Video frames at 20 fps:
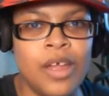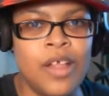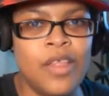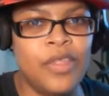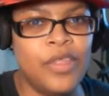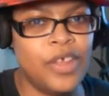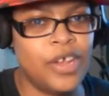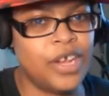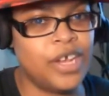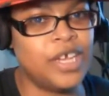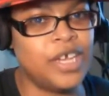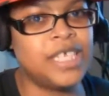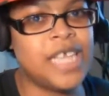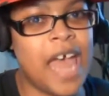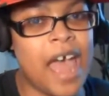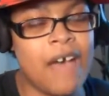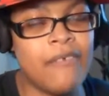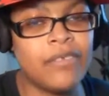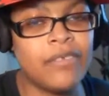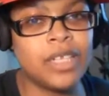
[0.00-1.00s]
he's
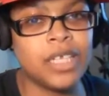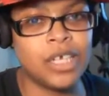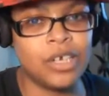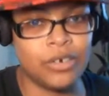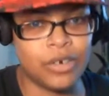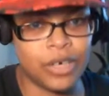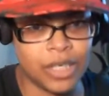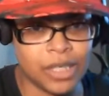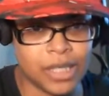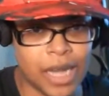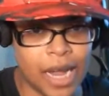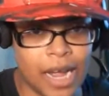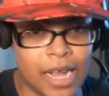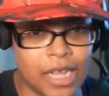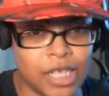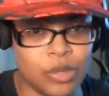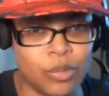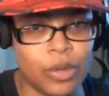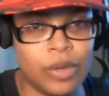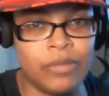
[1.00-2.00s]
heavily
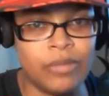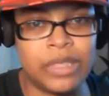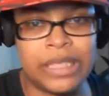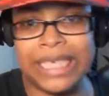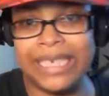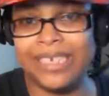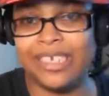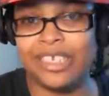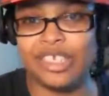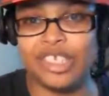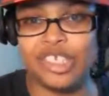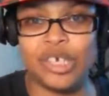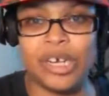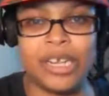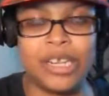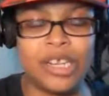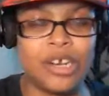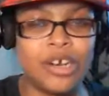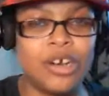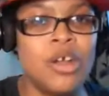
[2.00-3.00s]
criticized. We've seen in the
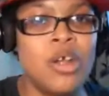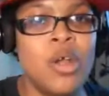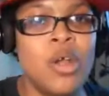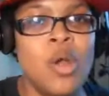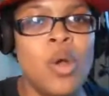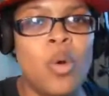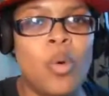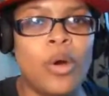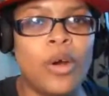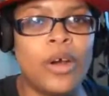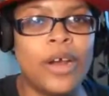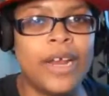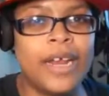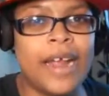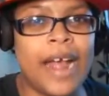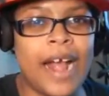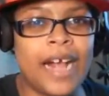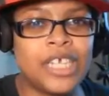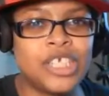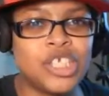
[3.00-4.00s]
trailer where he
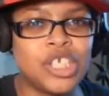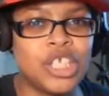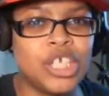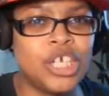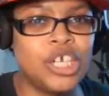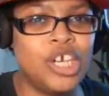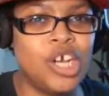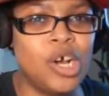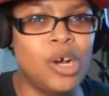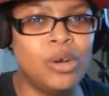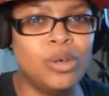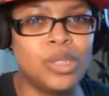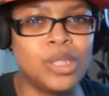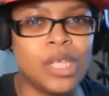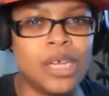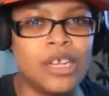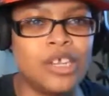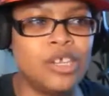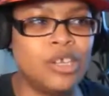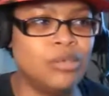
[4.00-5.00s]
actually goes,
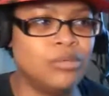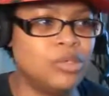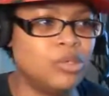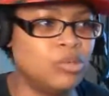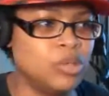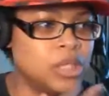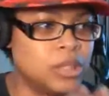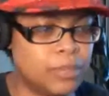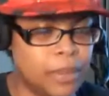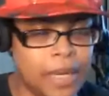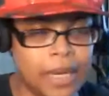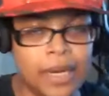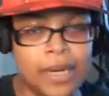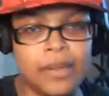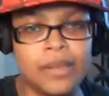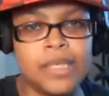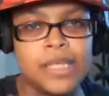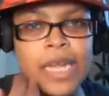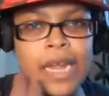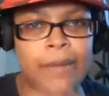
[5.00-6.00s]
repeating
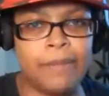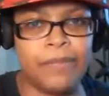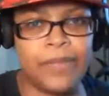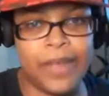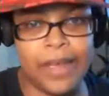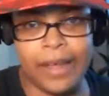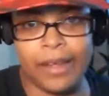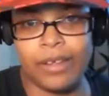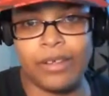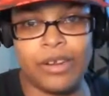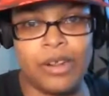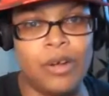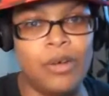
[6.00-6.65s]
the same thing.